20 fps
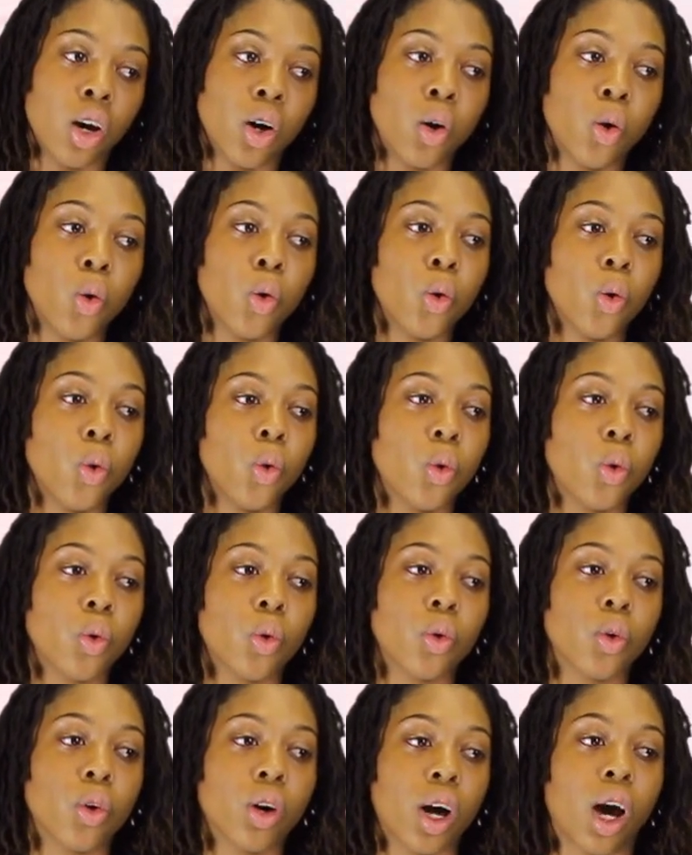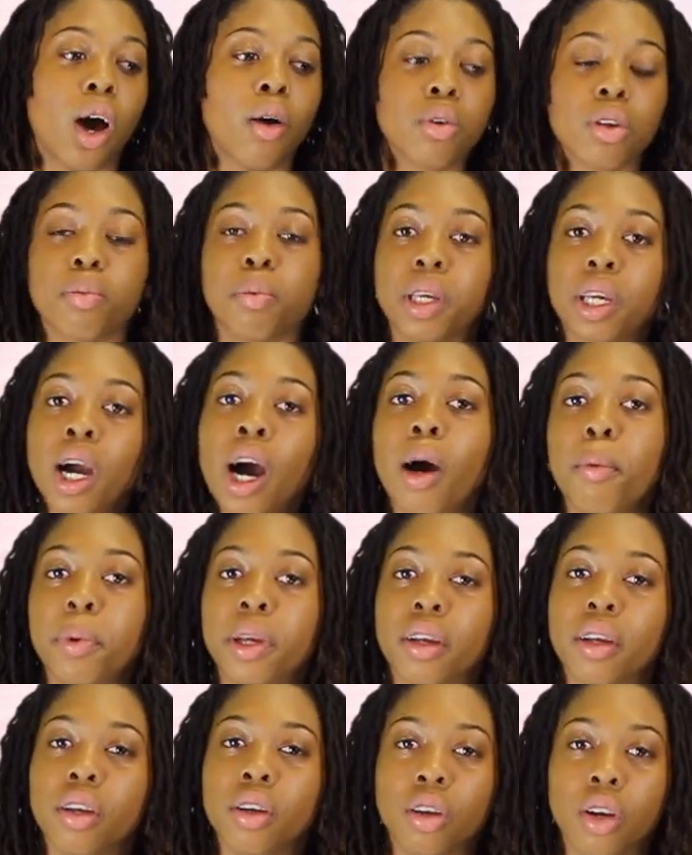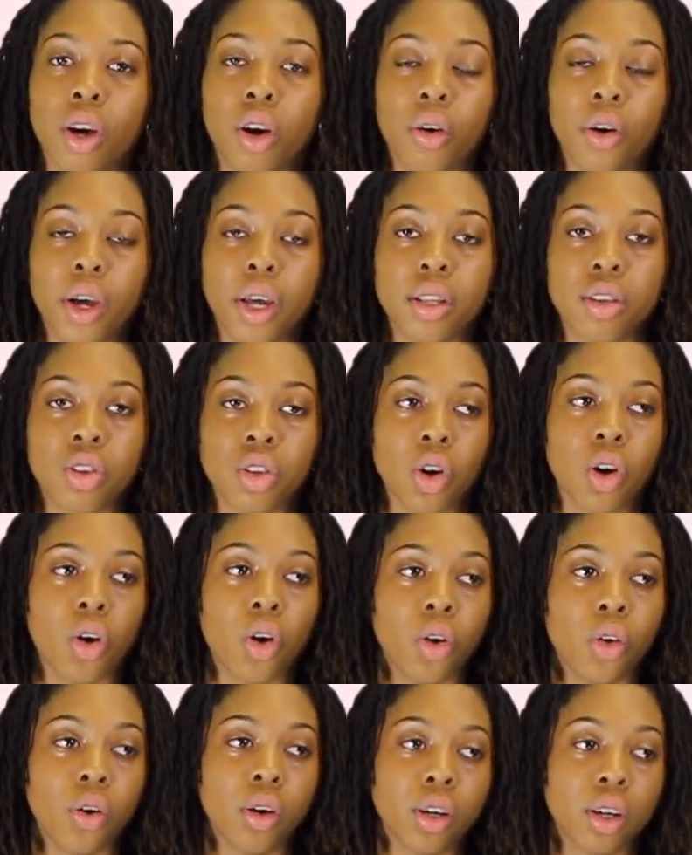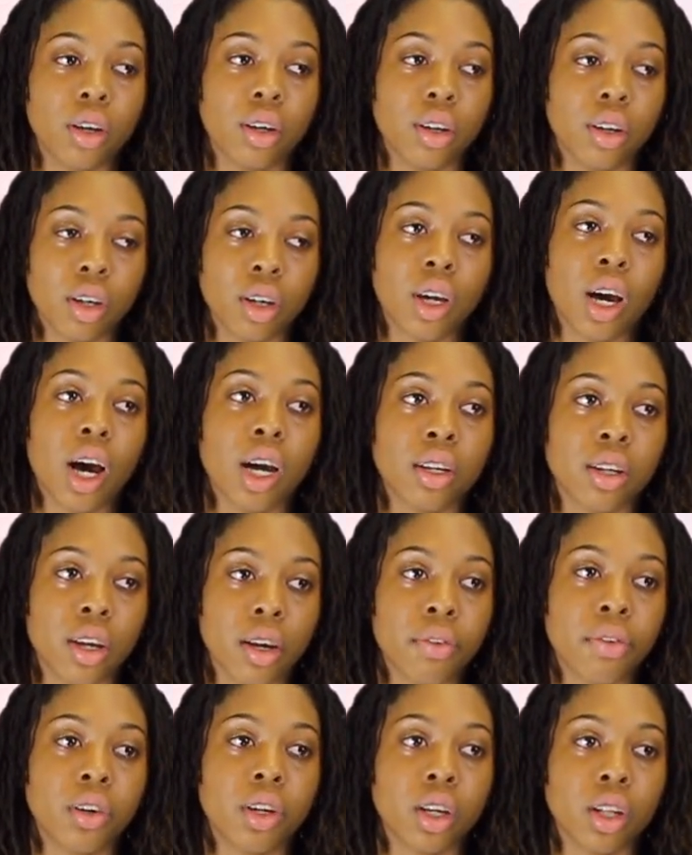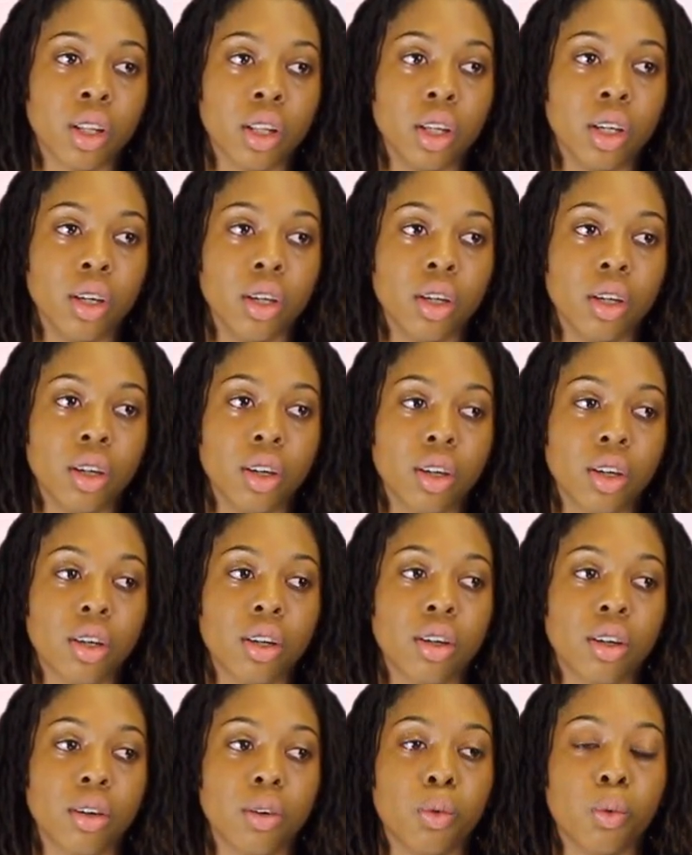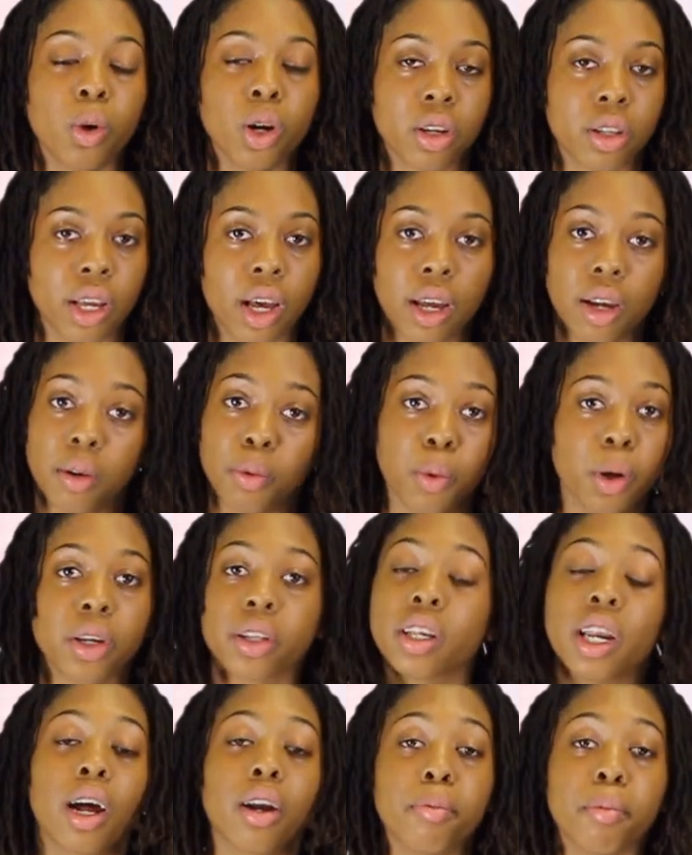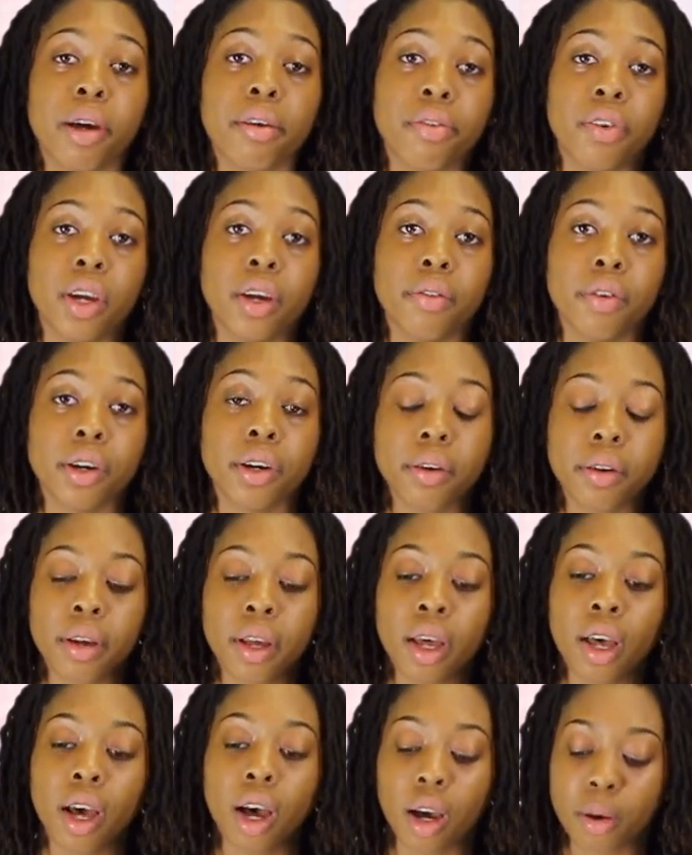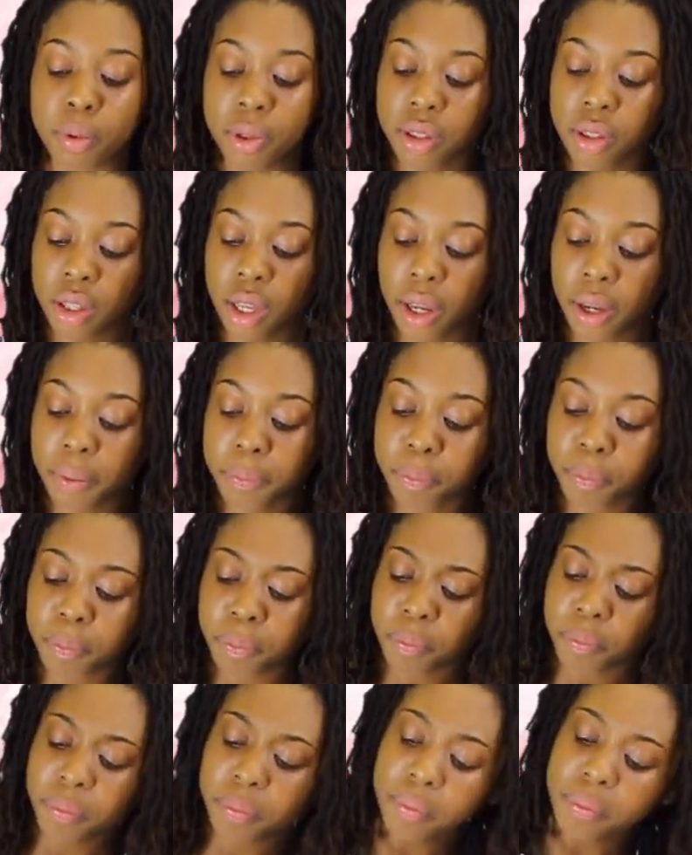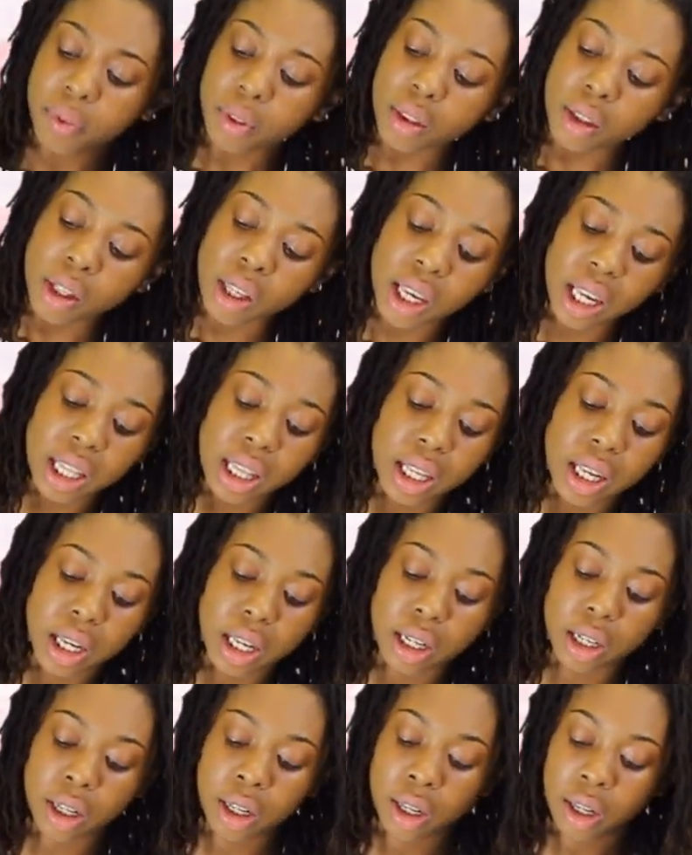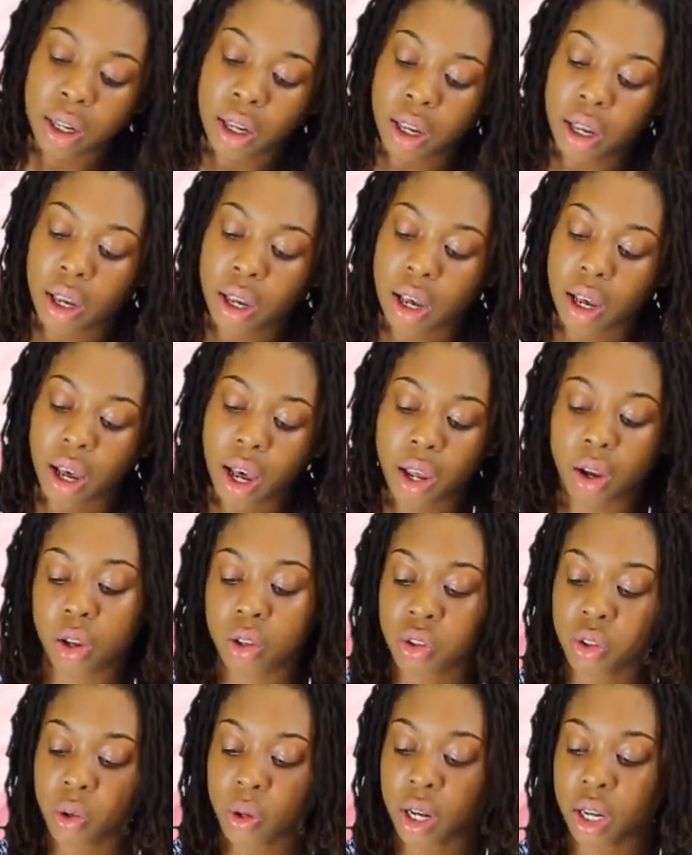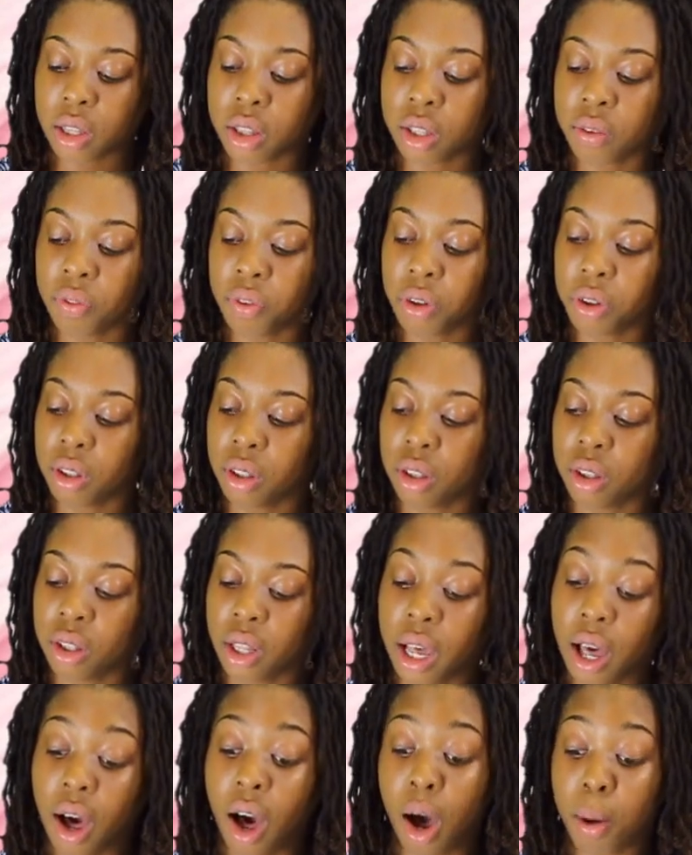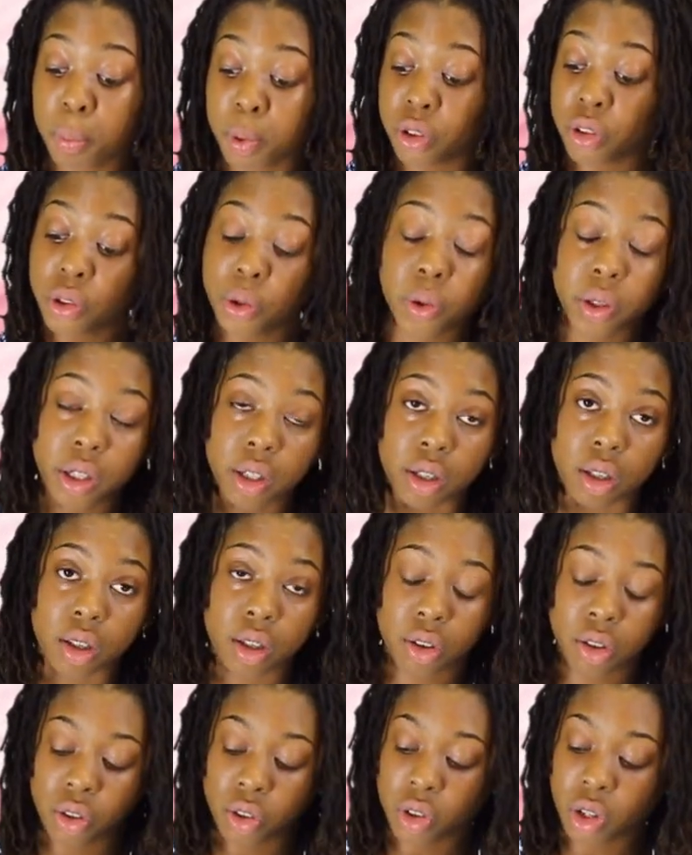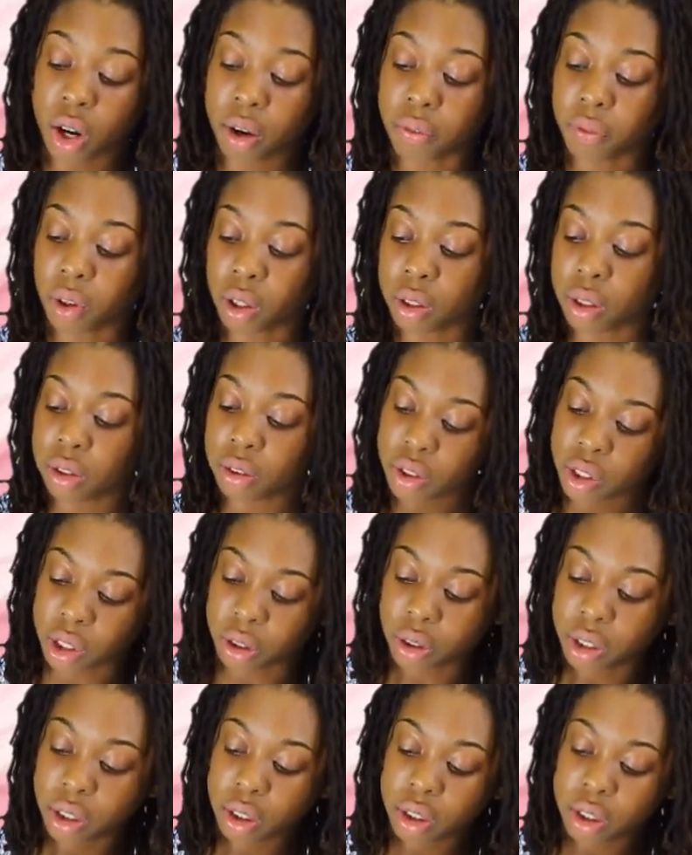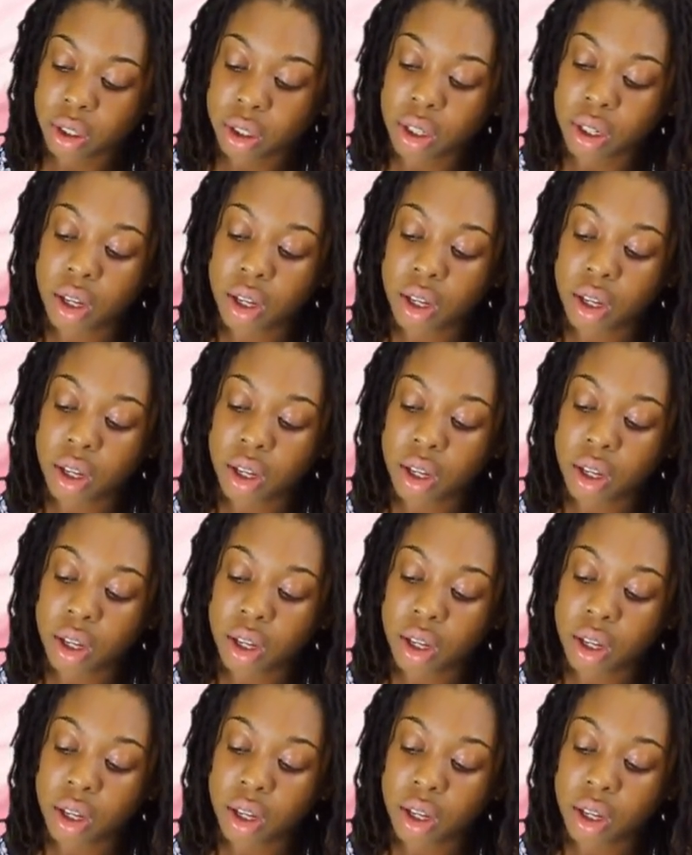who I was becoming, you know. So God definitely worked out, worked it out in my favor, I would say. And then I also got the, the opportunity to start volunteering